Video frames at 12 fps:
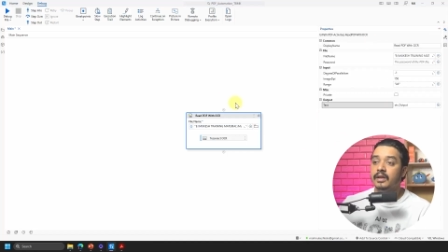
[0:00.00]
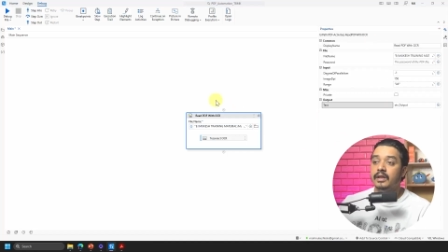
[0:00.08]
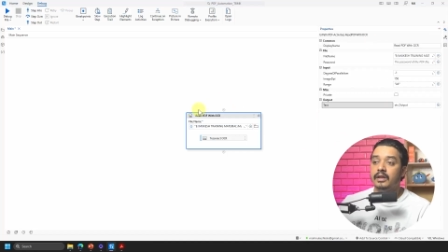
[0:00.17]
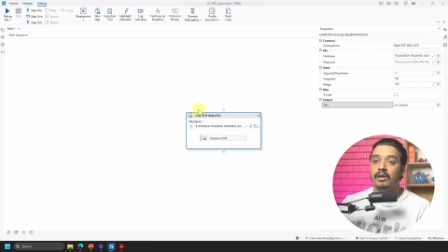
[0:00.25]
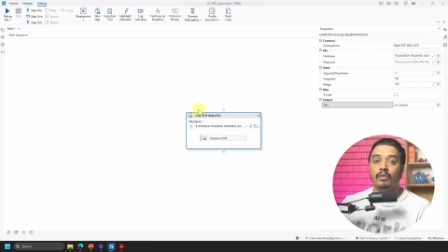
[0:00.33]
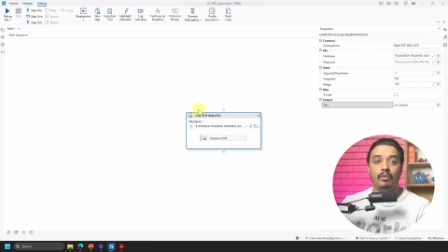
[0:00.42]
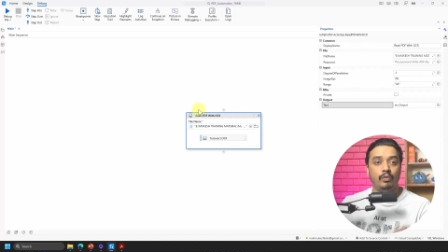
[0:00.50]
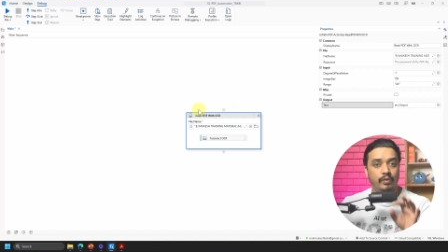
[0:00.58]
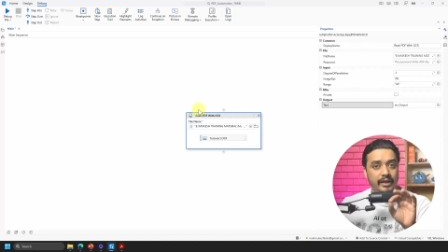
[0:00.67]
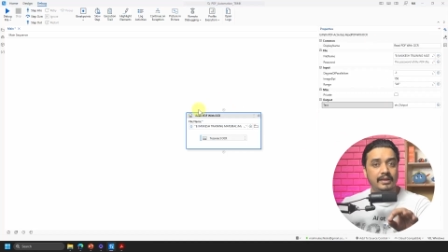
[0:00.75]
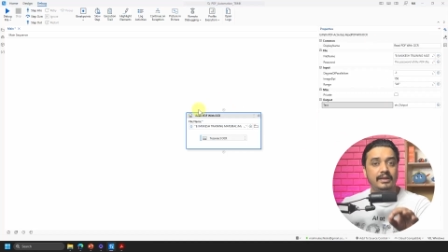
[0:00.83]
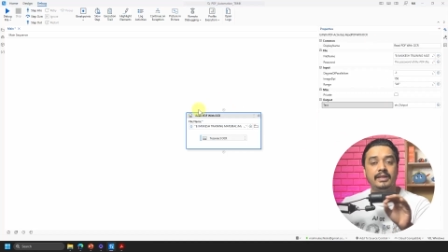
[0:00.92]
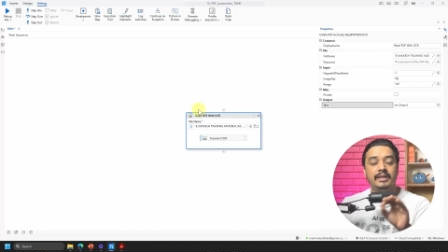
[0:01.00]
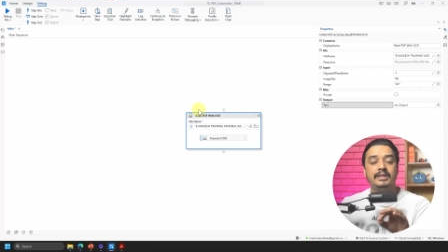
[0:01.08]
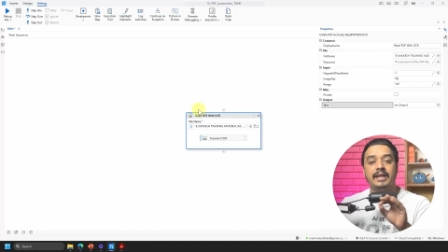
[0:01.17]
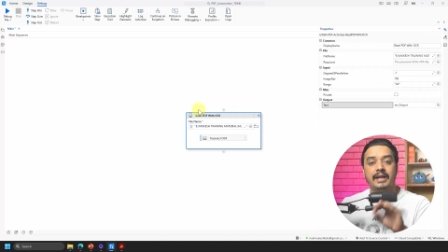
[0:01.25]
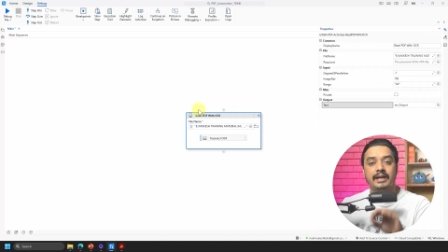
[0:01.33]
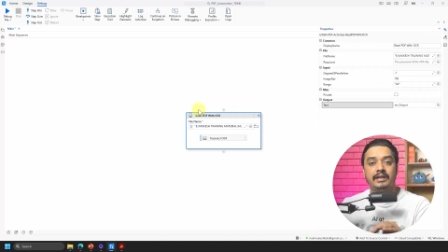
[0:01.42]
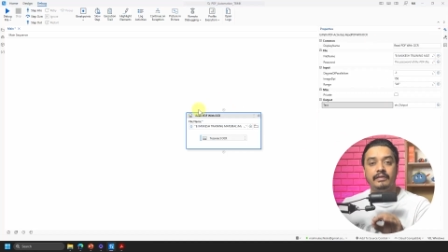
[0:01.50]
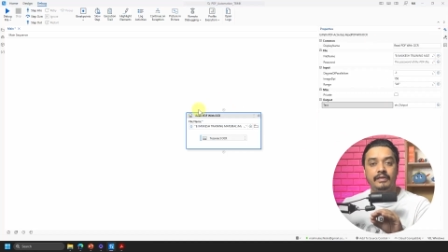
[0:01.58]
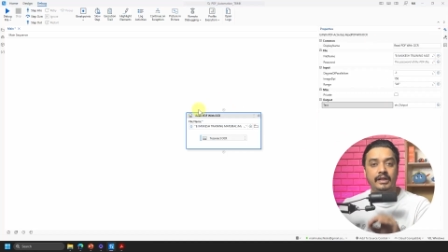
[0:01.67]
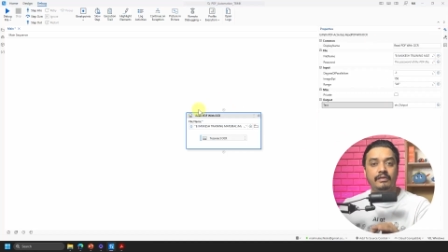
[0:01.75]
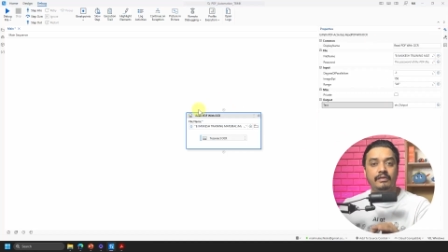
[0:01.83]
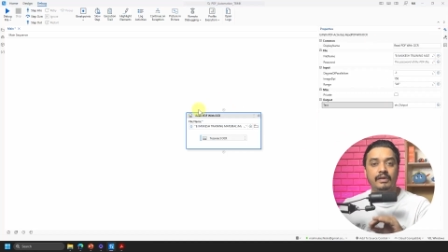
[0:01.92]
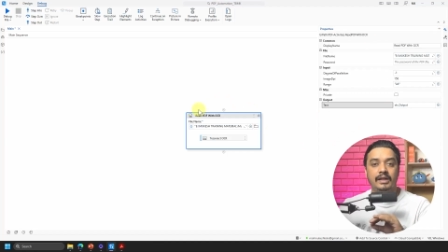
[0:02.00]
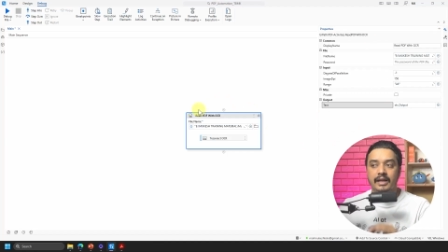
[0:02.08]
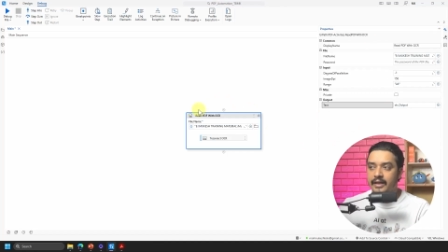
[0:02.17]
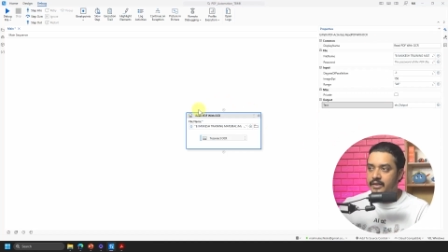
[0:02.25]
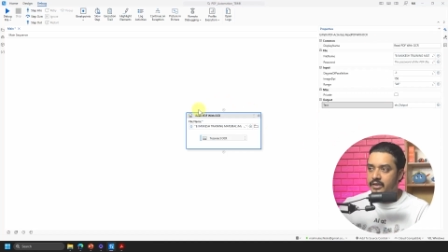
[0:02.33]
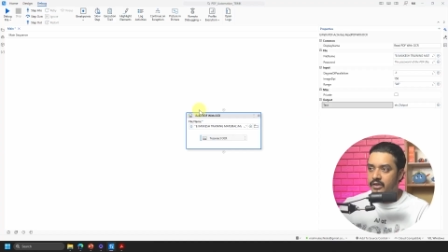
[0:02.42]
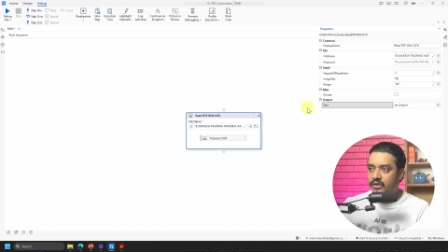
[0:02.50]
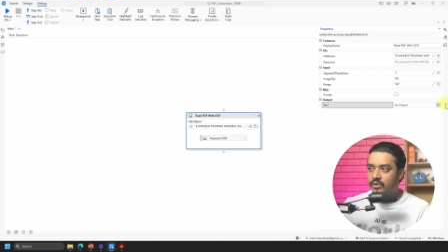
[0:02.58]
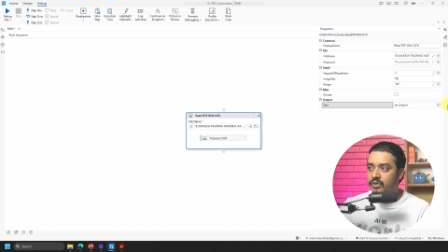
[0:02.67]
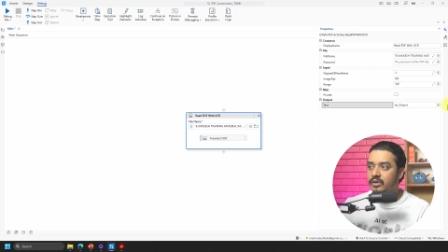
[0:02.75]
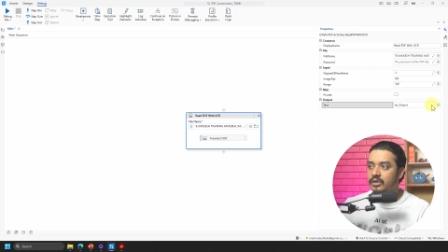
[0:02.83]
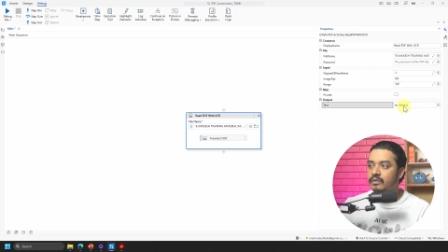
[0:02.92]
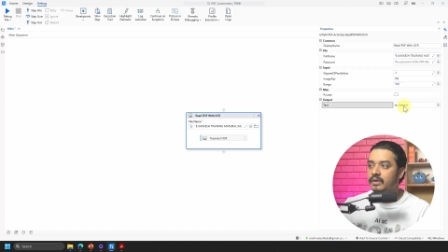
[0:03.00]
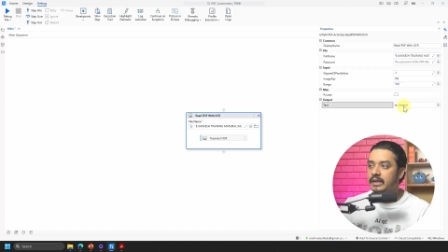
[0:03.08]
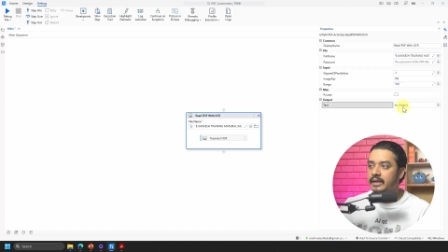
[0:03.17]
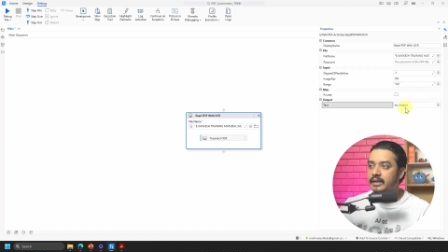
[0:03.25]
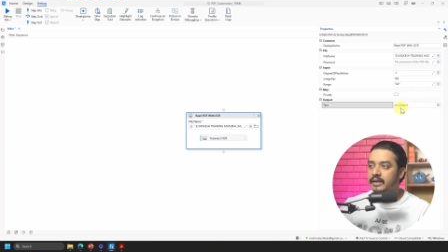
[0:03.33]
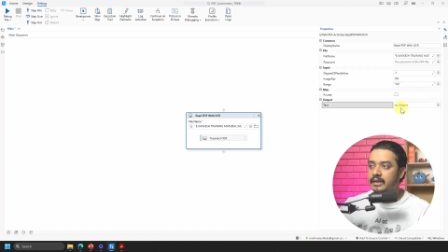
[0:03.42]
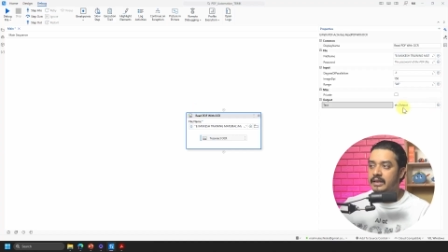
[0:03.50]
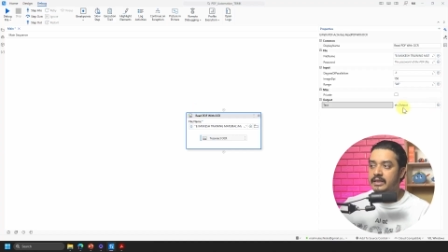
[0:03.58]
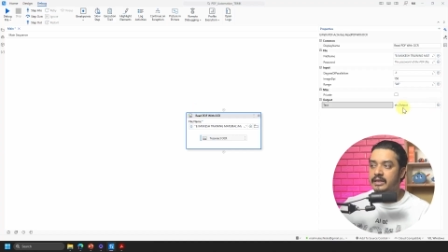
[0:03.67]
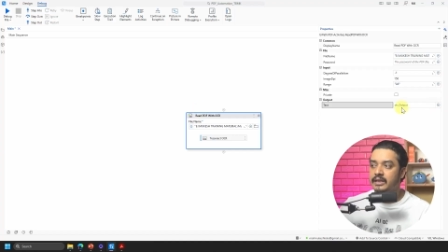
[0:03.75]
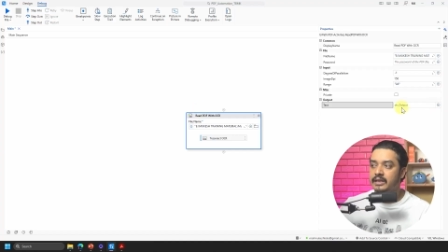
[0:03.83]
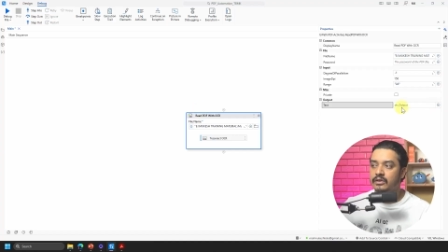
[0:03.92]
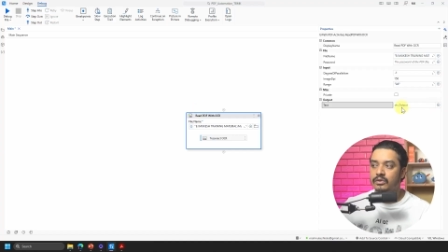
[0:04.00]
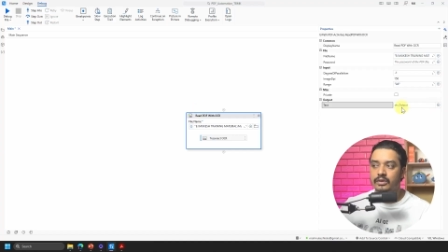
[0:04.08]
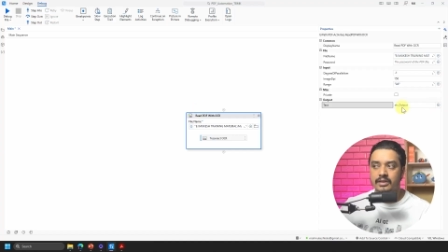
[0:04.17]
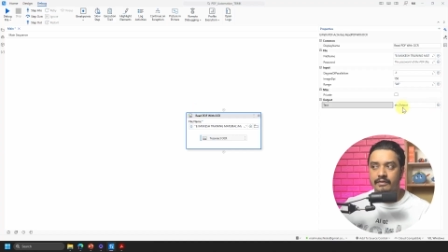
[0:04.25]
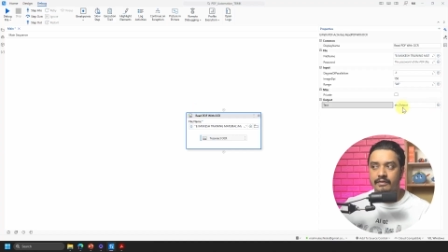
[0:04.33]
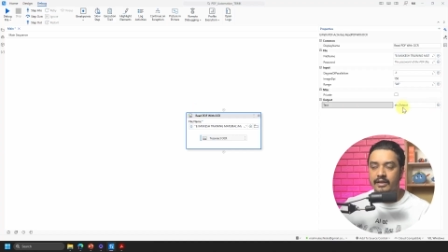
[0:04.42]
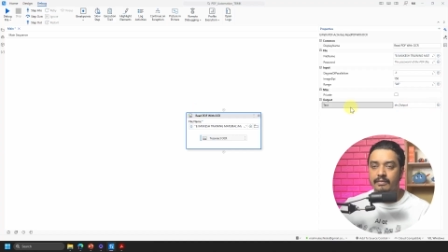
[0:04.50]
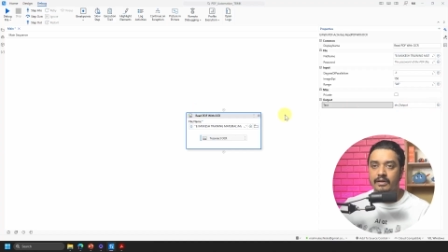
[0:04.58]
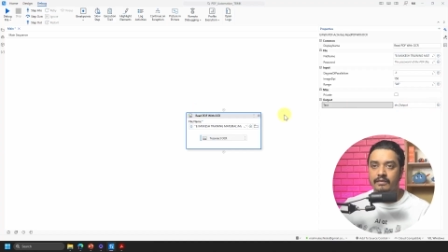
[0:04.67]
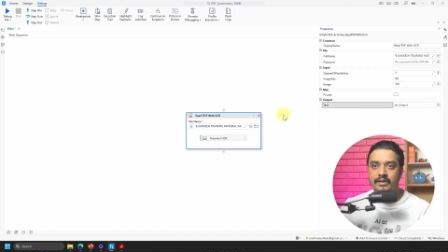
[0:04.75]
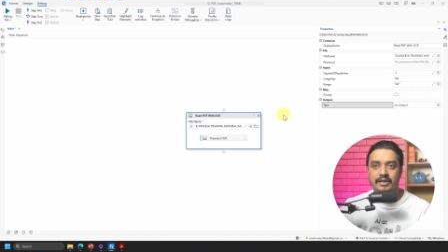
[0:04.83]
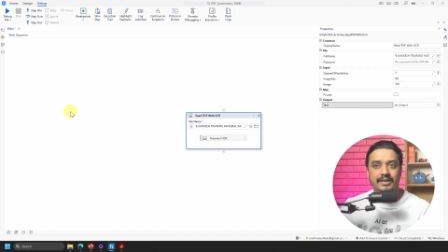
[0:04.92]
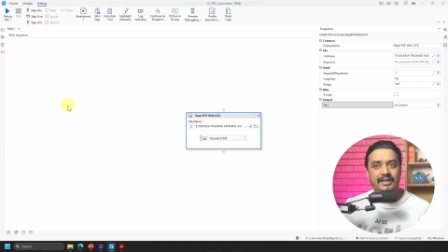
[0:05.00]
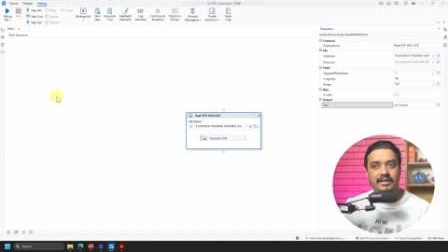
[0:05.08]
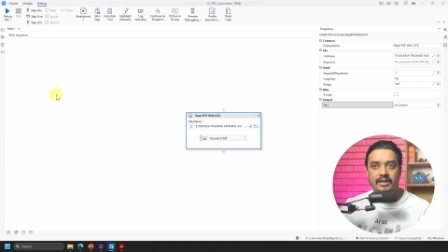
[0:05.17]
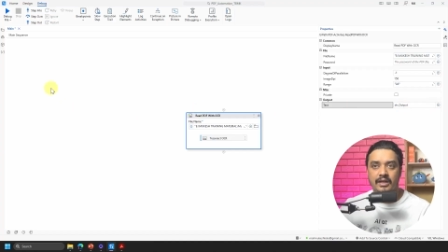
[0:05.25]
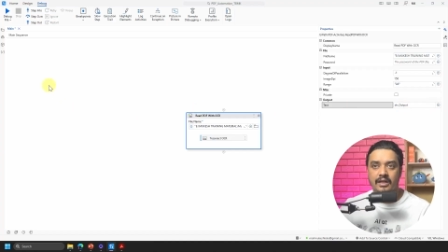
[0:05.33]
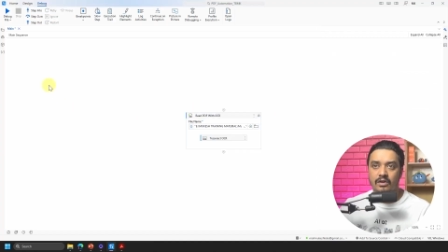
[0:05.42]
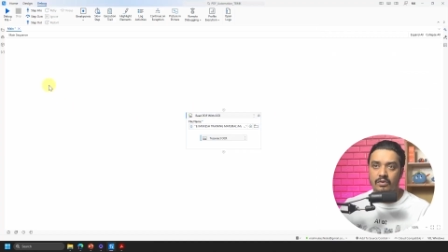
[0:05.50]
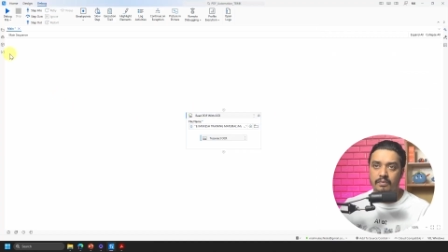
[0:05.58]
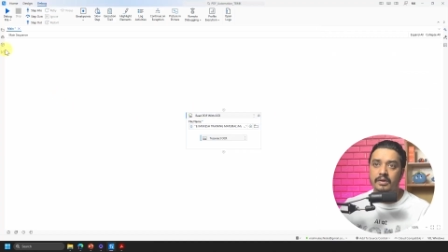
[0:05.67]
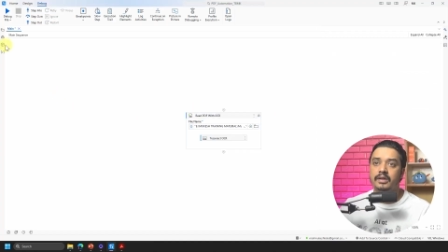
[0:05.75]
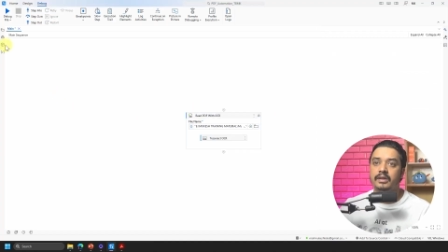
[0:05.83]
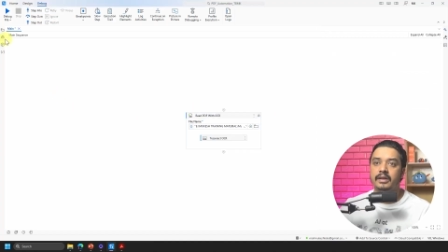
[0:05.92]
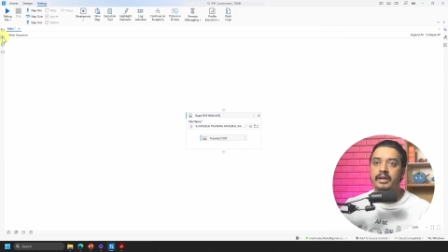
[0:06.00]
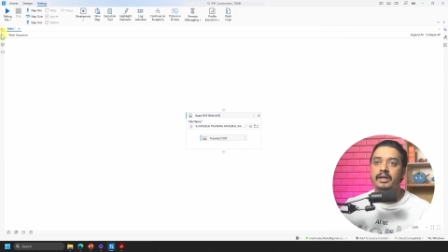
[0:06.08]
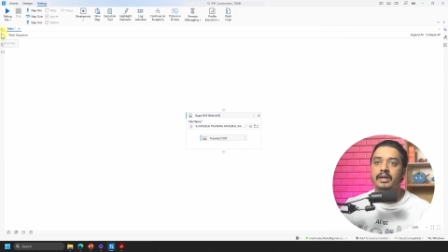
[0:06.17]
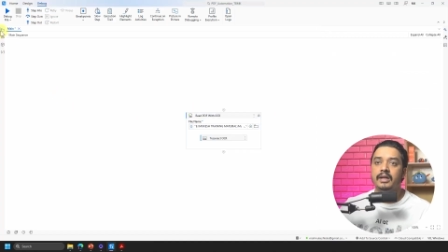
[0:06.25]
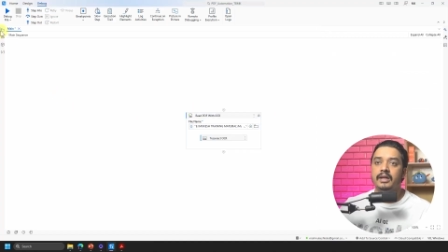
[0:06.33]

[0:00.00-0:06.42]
Now when this activity will execute, you will get this into this variable which is str_output, right?